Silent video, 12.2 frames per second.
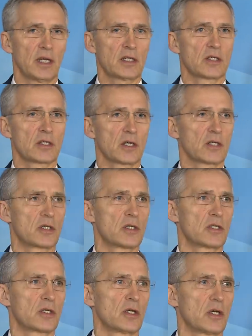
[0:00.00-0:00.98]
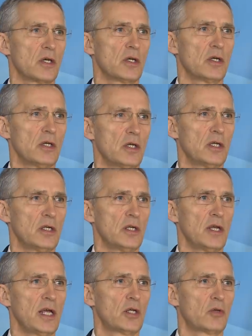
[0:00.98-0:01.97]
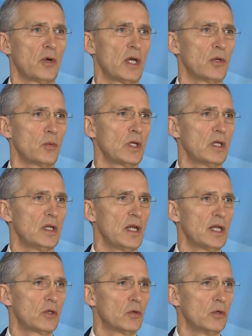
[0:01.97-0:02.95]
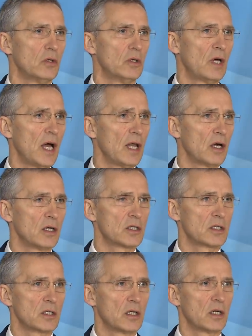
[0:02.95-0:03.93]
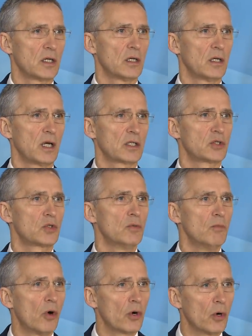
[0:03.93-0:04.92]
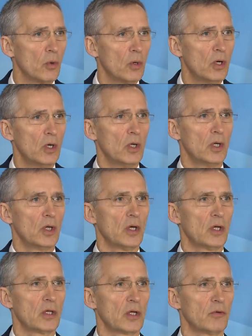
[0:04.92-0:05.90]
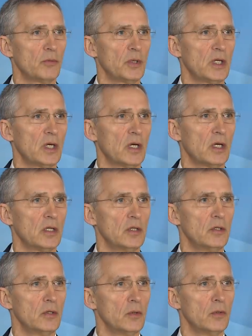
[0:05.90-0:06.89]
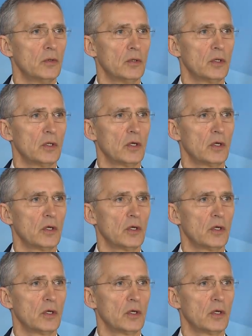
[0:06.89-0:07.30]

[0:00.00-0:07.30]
exercises in NATO and with NATO allies. Actually, tomorrow there will be a new